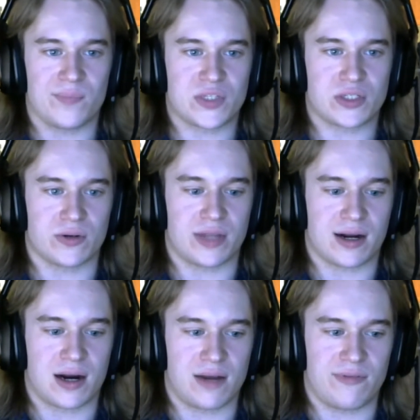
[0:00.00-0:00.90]
So
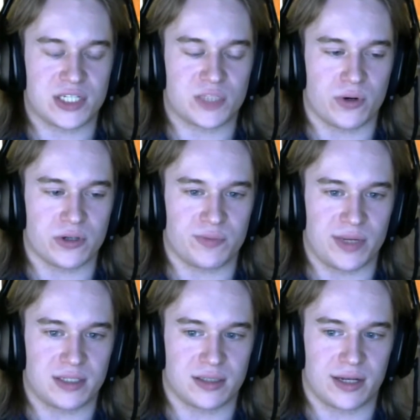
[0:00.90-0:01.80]
that kind of exposed
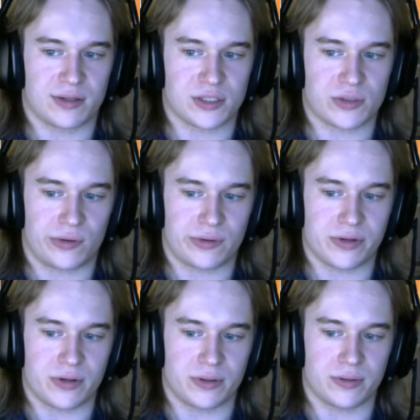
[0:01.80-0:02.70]
me to like this whole
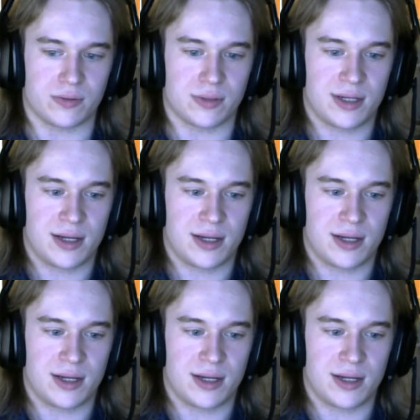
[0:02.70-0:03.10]
new